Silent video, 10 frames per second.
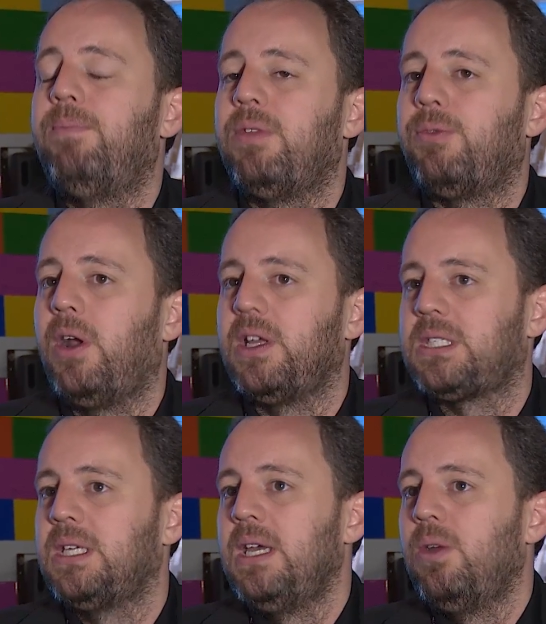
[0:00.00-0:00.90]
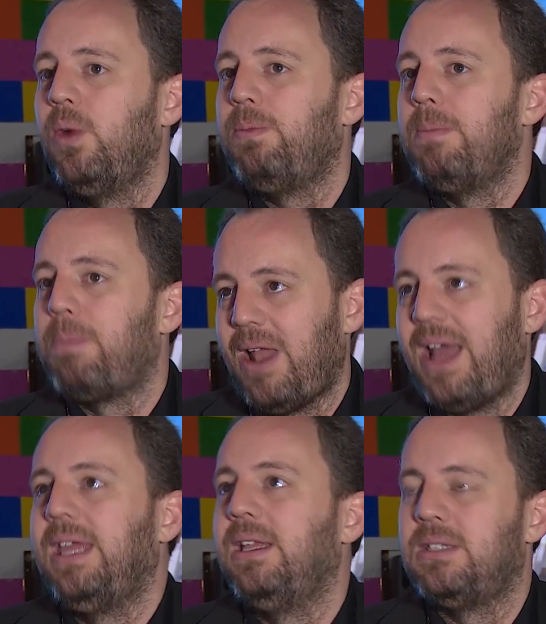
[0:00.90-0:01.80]
And for us, we've been
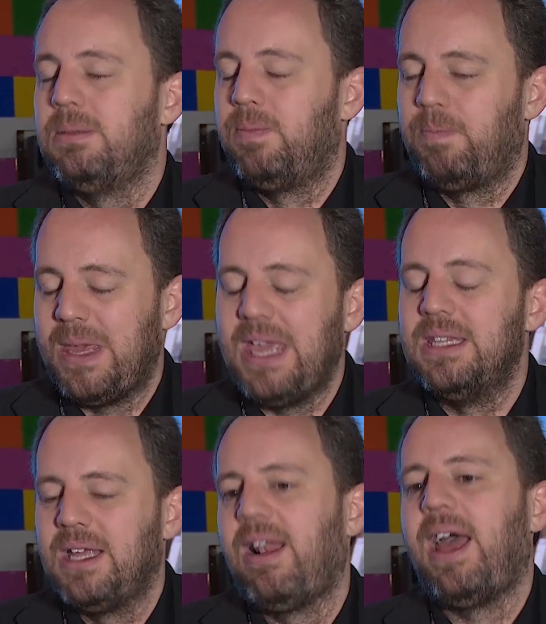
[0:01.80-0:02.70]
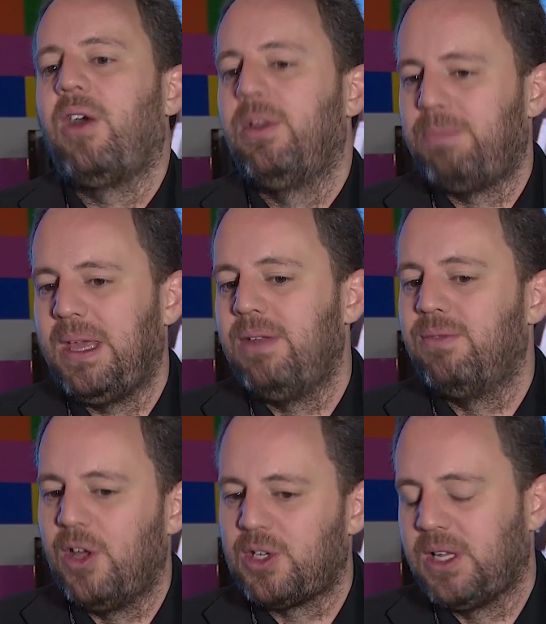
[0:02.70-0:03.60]
planning to be in the cloud and be in
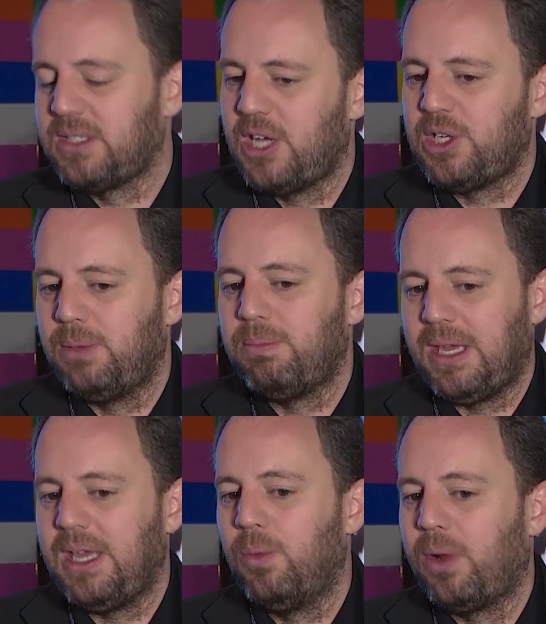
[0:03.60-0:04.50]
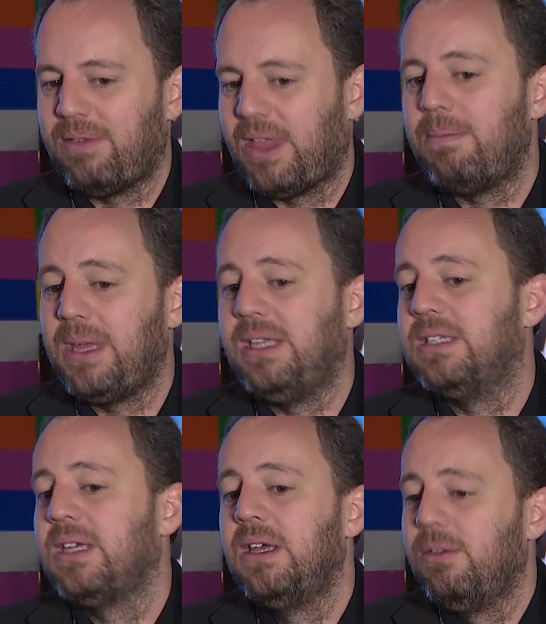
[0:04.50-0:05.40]
virtualization and be in whatever that
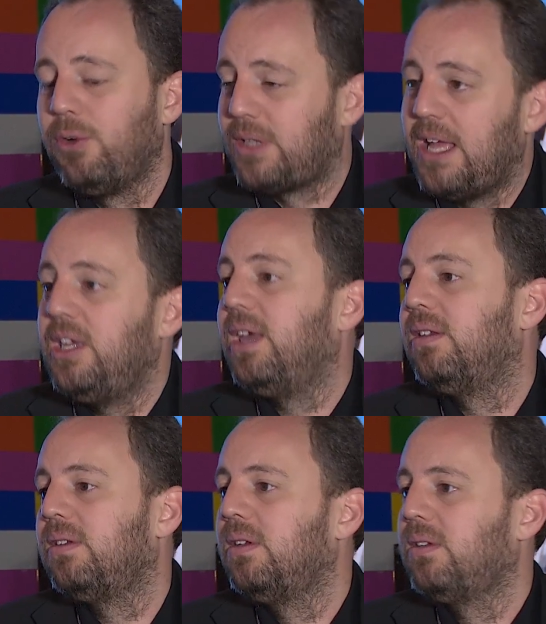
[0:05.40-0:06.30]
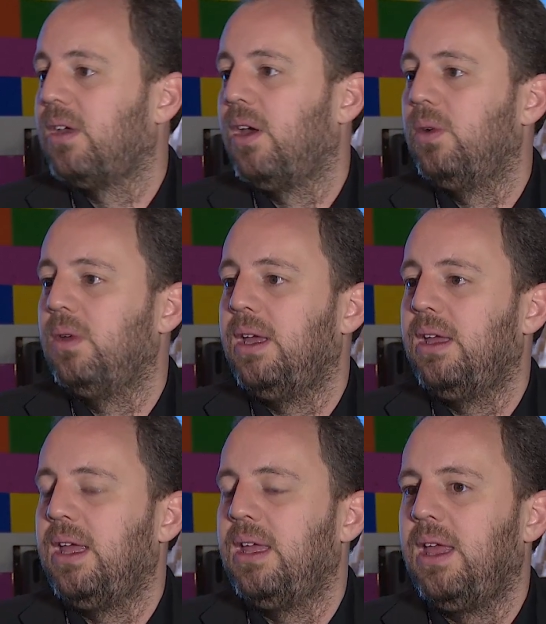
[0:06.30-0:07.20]
means for 10 years. So
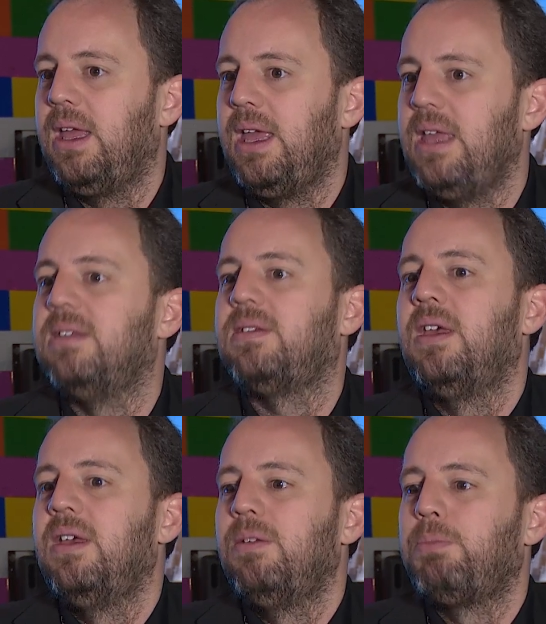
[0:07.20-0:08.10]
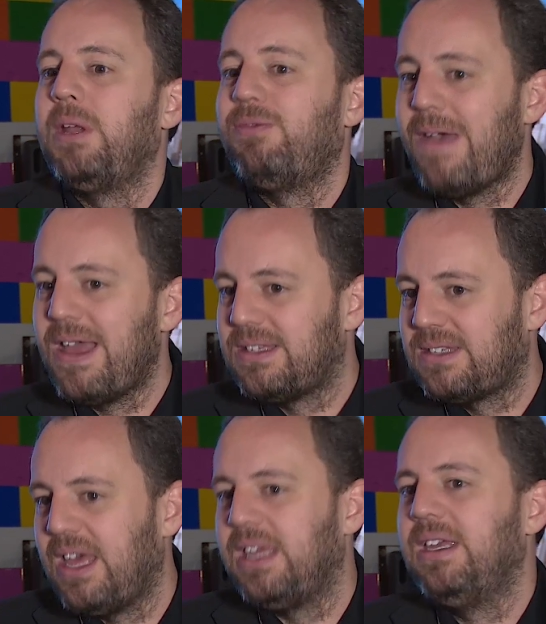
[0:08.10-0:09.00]
it is pretty fair to
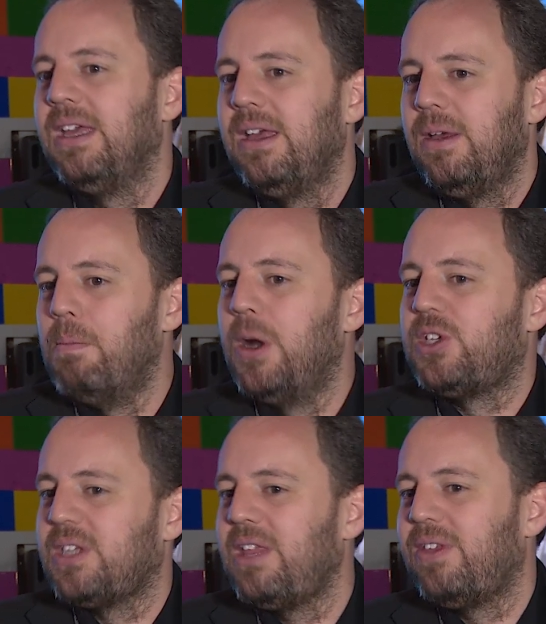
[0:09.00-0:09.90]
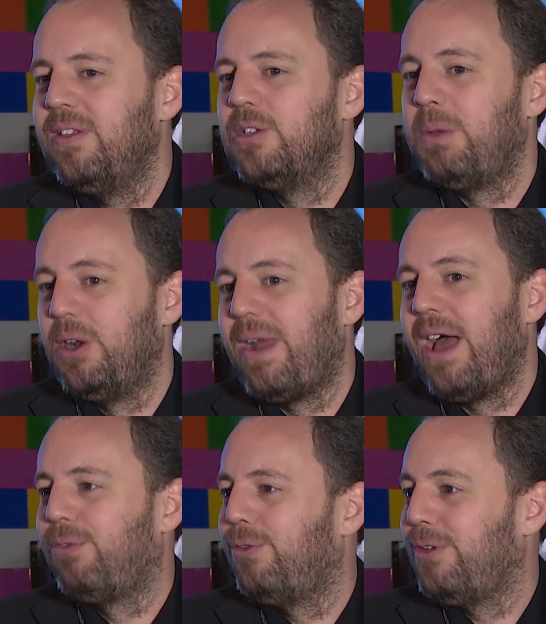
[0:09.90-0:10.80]
say, much as anything that's been
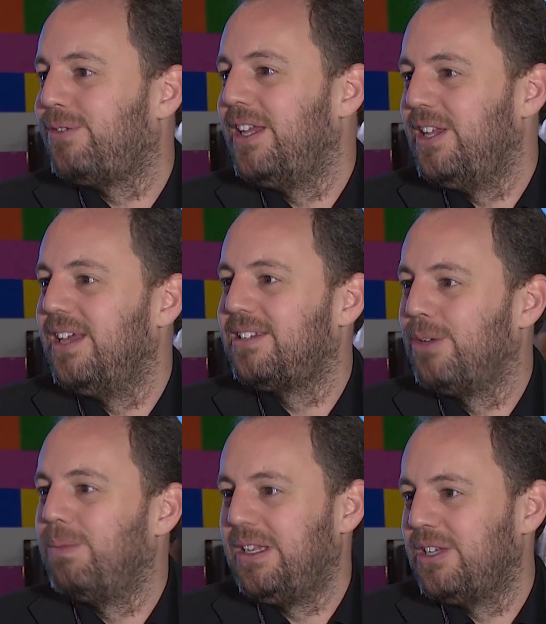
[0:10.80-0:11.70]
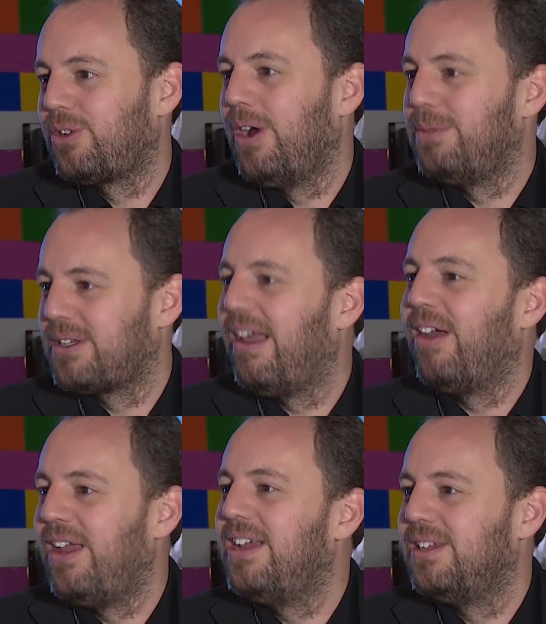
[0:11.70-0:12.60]
around for 15 years can be described as
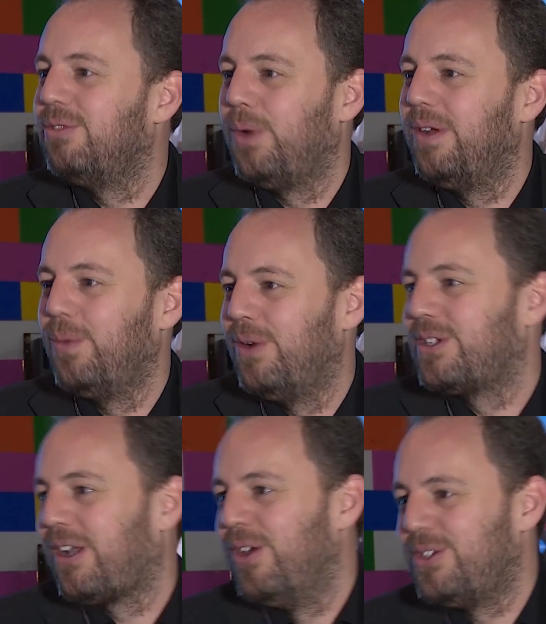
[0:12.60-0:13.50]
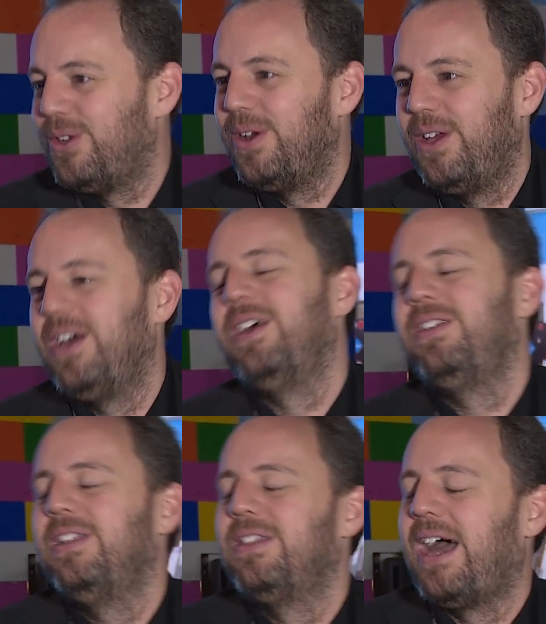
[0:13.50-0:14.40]
cloud native. We're as close to
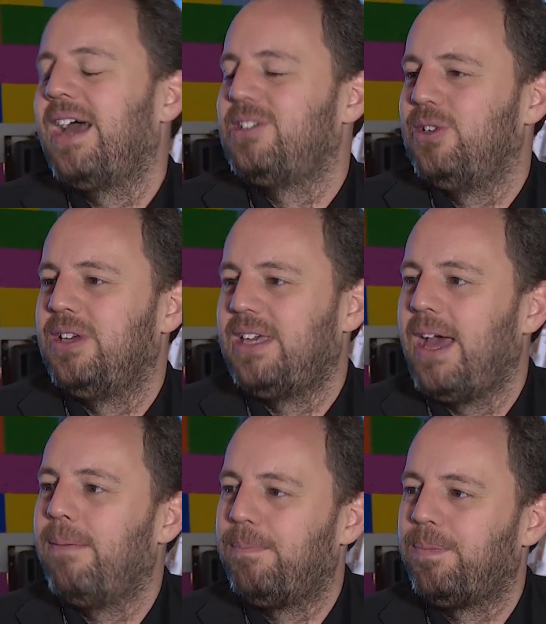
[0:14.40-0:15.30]
that as you could get.